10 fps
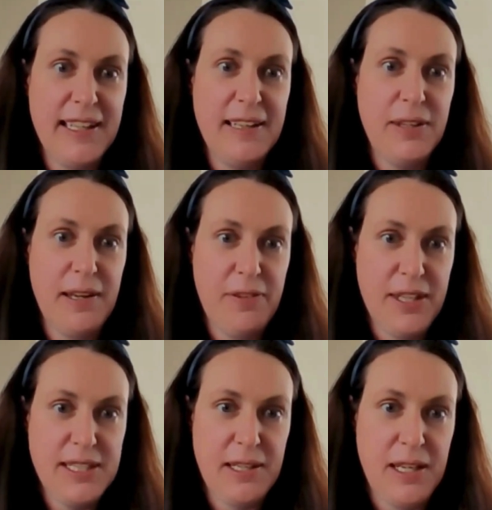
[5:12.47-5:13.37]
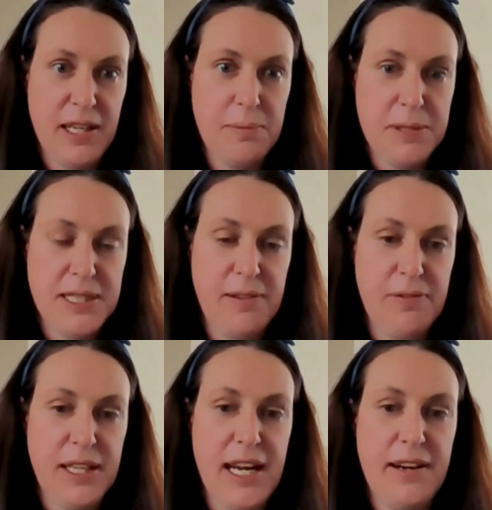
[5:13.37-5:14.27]
even if it's in a
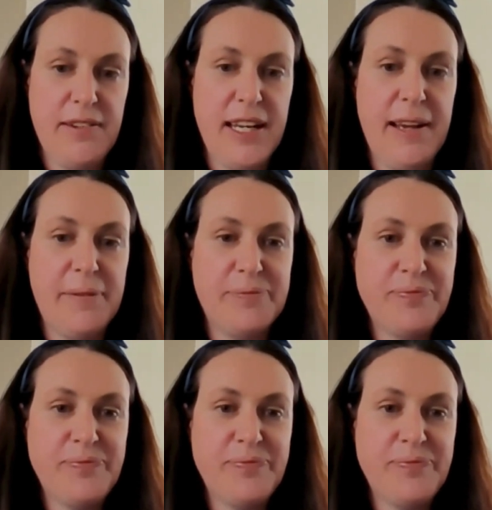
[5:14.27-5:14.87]
specific area?